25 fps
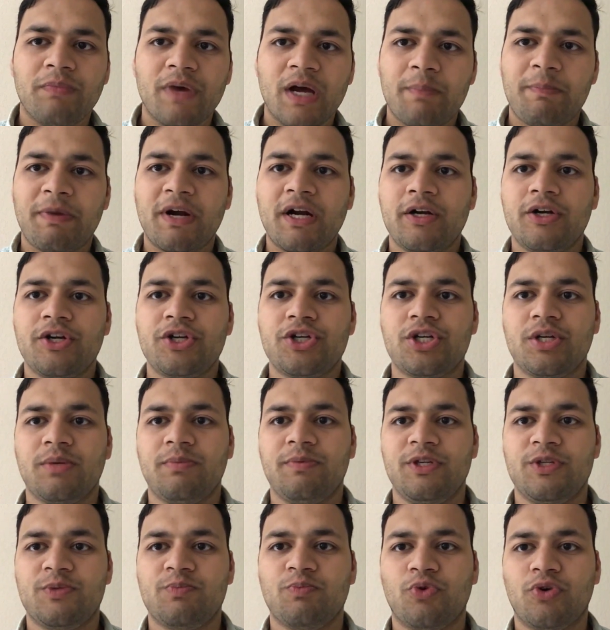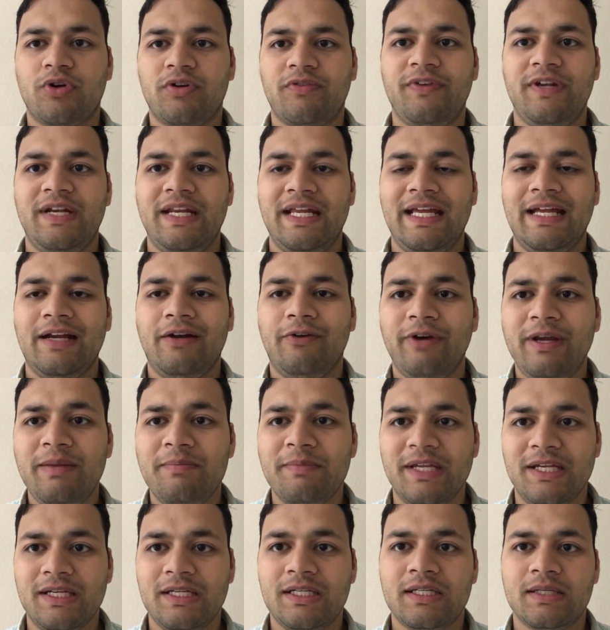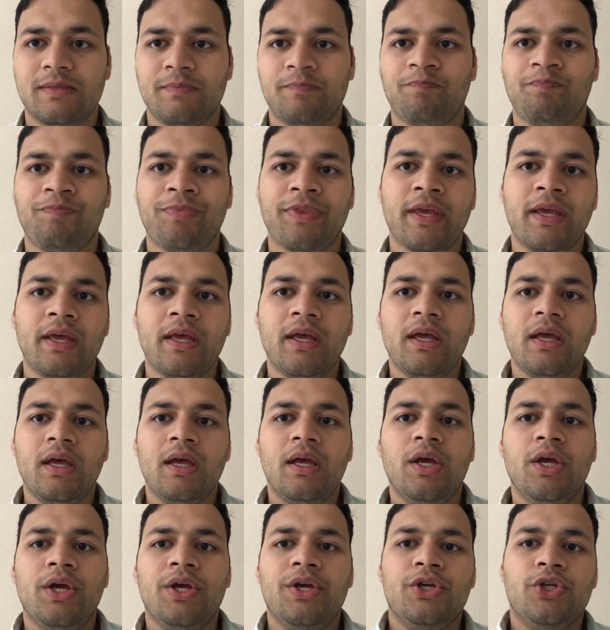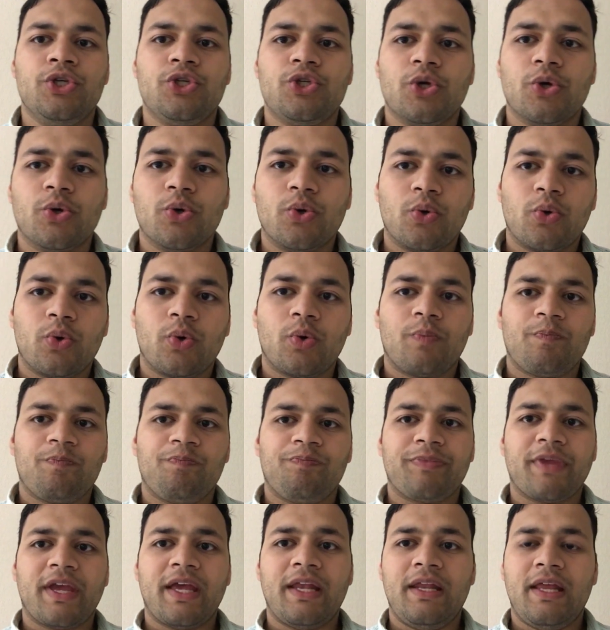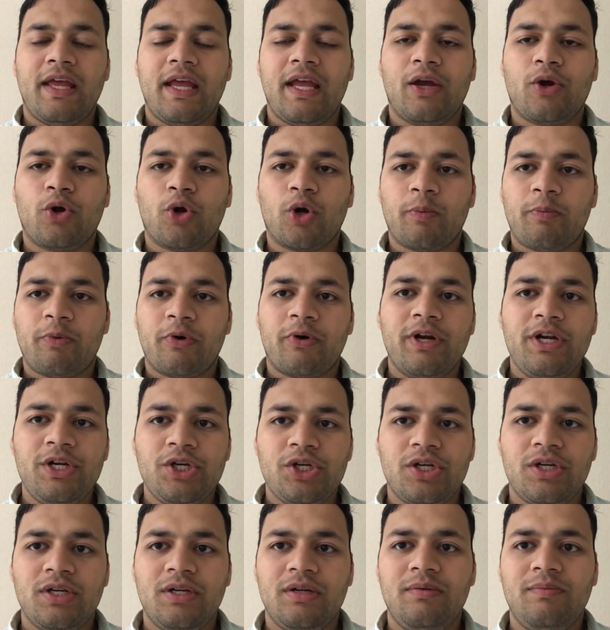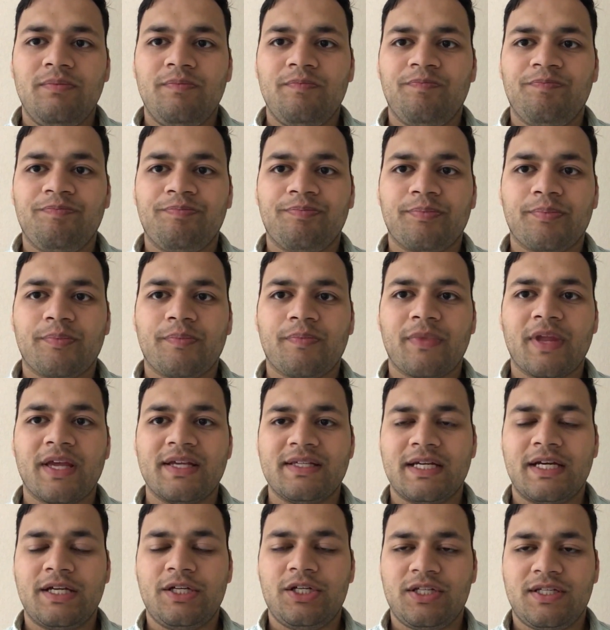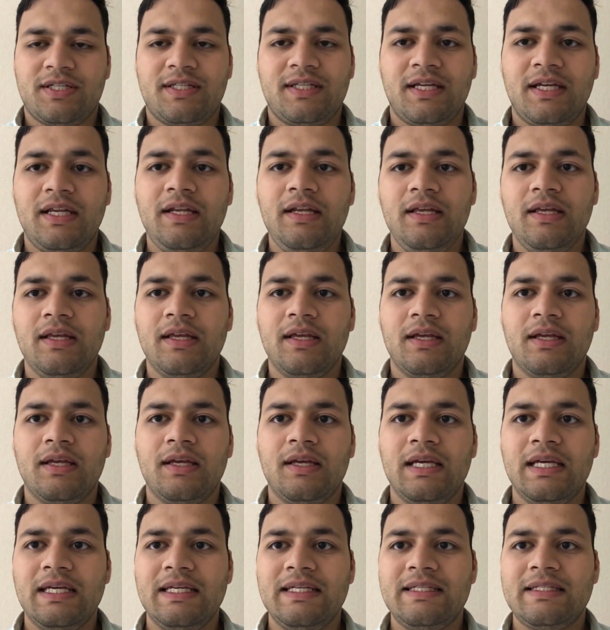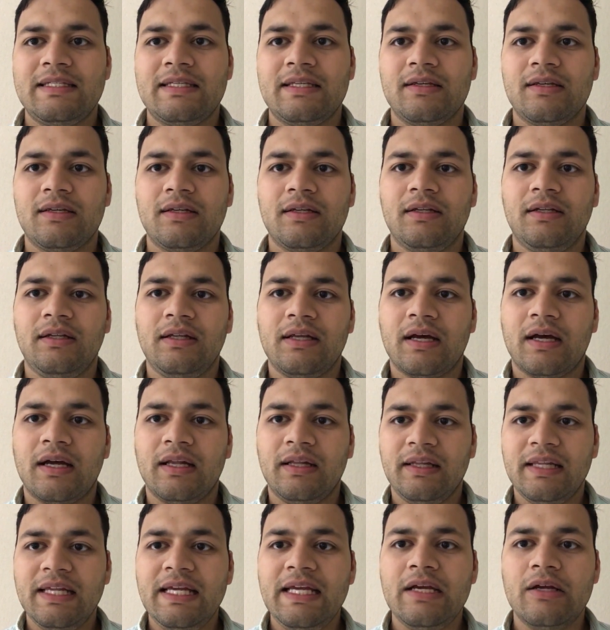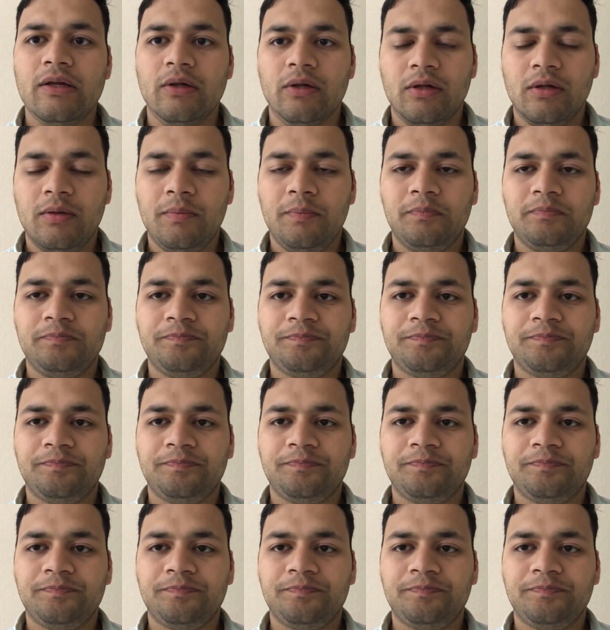A partnership is more of an agreement. So, and a corporation, as I just said, is a legal